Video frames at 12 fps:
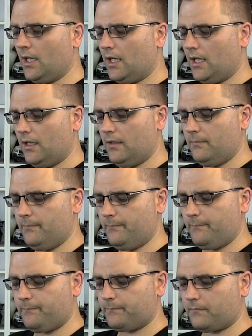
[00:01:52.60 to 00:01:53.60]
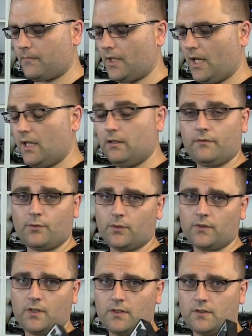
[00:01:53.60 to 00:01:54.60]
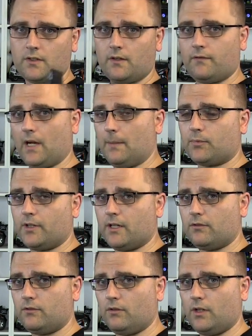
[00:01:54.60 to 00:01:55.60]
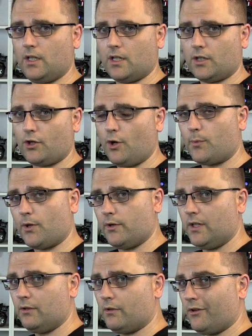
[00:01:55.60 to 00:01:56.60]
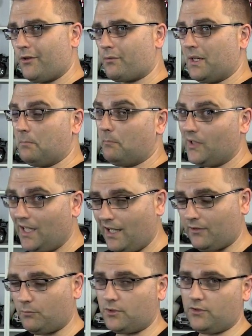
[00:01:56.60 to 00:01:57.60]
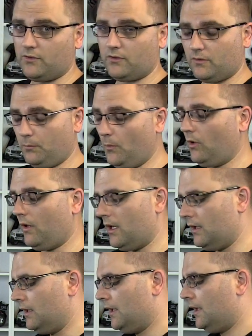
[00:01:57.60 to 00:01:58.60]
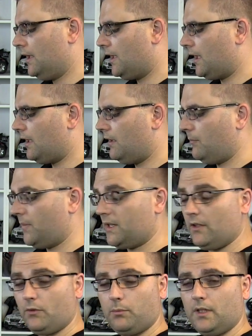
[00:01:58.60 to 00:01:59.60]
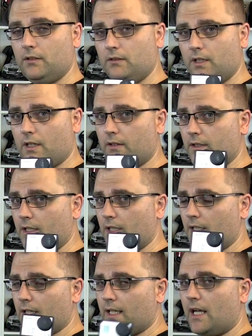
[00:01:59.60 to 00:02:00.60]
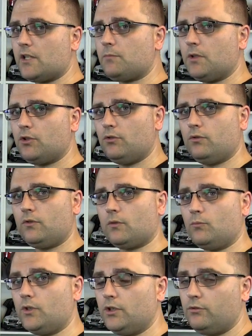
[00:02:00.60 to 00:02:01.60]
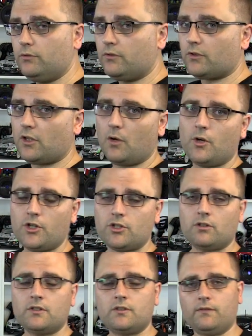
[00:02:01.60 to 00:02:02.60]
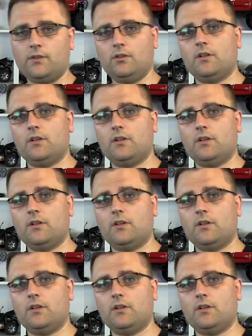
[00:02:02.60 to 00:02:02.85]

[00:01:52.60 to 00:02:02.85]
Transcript: Um, and of course, since they've upgraded to the uh, GoPro Hero 3 Plus, which is smaller. Uh, but this one, you know, it allows me to do some really good slow-mo shots. If you